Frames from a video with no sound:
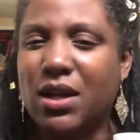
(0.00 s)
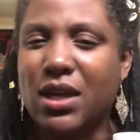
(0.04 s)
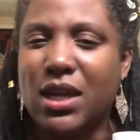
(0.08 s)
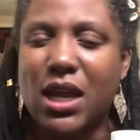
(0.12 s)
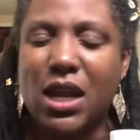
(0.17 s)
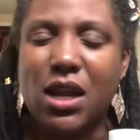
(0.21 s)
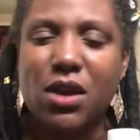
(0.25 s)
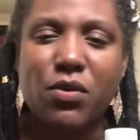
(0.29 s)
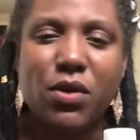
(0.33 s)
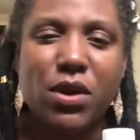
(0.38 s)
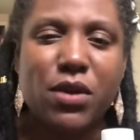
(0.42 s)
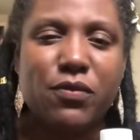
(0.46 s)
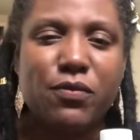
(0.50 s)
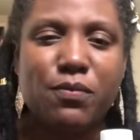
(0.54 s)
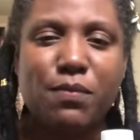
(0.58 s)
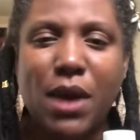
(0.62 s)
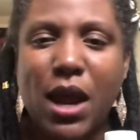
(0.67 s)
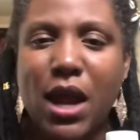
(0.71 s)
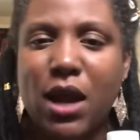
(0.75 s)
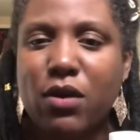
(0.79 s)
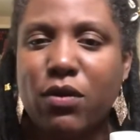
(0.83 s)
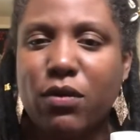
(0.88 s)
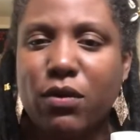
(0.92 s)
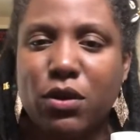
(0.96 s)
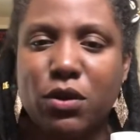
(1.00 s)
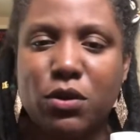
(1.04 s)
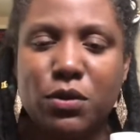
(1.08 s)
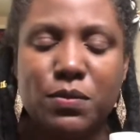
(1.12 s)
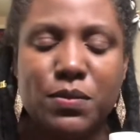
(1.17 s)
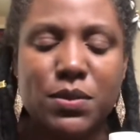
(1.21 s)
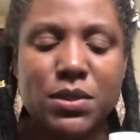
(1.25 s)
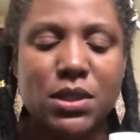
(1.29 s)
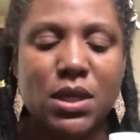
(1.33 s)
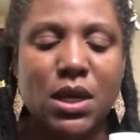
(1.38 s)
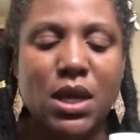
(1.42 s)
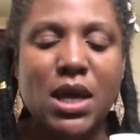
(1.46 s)
getting rid of
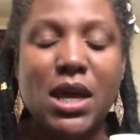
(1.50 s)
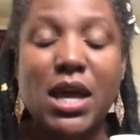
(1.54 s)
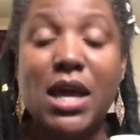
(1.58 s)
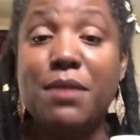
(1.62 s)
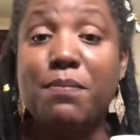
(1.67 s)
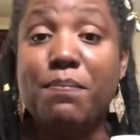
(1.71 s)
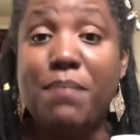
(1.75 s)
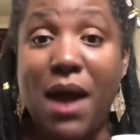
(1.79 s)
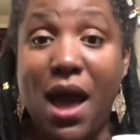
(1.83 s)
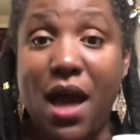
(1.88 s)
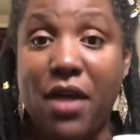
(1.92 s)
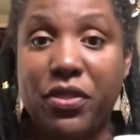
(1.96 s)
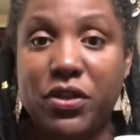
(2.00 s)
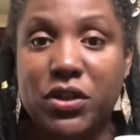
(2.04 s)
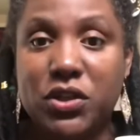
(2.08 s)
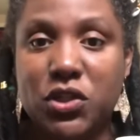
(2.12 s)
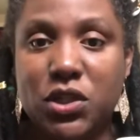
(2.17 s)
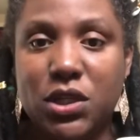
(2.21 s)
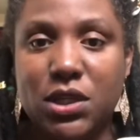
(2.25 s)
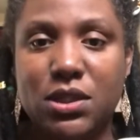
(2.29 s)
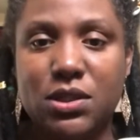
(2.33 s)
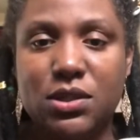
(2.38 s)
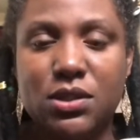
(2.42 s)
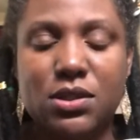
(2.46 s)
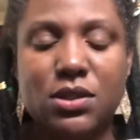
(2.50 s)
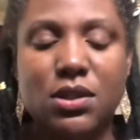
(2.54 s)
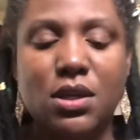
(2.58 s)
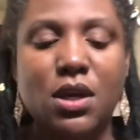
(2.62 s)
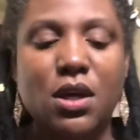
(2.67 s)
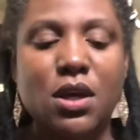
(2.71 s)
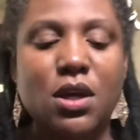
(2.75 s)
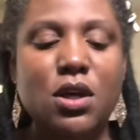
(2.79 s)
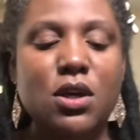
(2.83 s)
microbes and pathogens.